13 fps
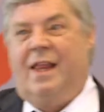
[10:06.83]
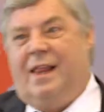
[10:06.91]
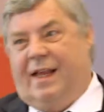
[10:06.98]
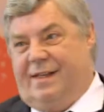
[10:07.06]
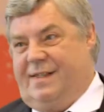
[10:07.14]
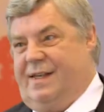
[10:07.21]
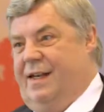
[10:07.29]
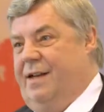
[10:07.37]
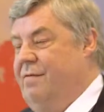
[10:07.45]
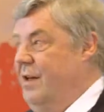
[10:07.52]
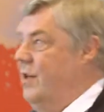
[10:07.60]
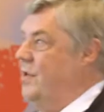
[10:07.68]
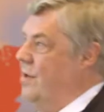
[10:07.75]
Let's
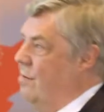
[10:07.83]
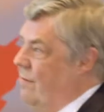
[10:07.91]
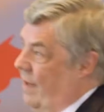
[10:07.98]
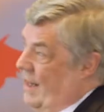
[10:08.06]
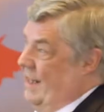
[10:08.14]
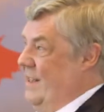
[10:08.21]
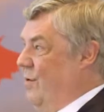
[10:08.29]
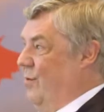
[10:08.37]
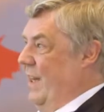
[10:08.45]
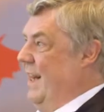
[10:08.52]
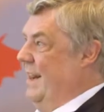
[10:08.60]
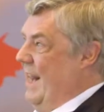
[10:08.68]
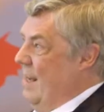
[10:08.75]
even assume when it's
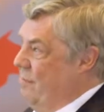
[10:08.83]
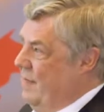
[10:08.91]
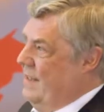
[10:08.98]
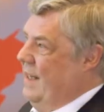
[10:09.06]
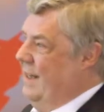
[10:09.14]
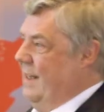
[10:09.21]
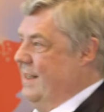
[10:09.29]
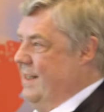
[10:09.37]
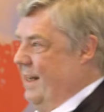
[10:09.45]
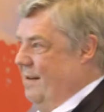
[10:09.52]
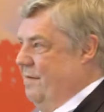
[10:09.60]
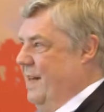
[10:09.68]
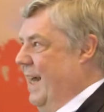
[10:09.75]
only 10%
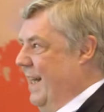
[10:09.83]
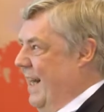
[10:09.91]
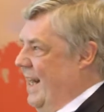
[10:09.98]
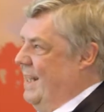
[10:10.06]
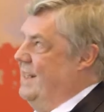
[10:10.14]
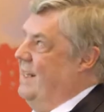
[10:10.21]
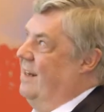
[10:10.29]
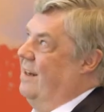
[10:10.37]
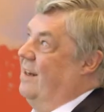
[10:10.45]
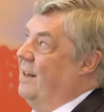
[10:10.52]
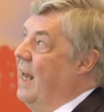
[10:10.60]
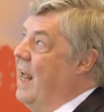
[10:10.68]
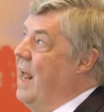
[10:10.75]
instead of 90, it's still a
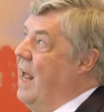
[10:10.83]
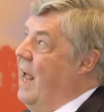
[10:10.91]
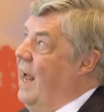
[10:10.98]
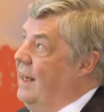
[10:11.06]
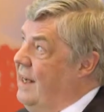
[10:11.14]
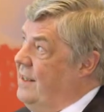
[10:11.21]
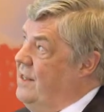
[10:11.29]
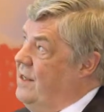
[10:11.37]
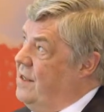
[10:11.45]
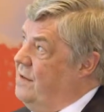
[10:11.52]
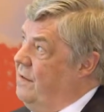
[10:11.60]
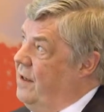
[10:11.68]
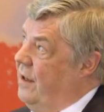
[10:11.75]
lot. And that's
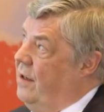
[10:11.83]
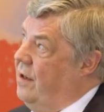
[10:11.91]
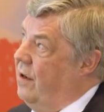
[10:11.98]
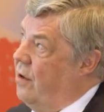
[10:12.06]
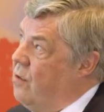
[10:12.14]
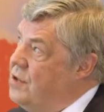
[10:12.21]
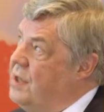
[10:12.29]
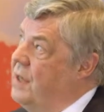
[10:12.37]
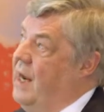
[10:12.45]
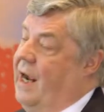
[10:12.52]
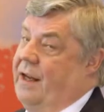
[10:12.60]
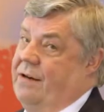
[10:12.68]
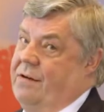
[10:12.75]
just for the corrosion
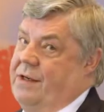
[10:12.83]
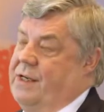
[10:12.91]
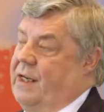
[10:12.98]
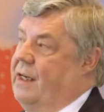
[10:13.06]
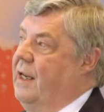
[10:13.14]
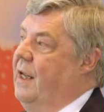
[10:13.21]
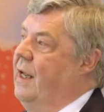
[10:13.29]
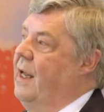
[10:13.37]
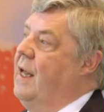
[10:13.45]
hydrogen. Yeah?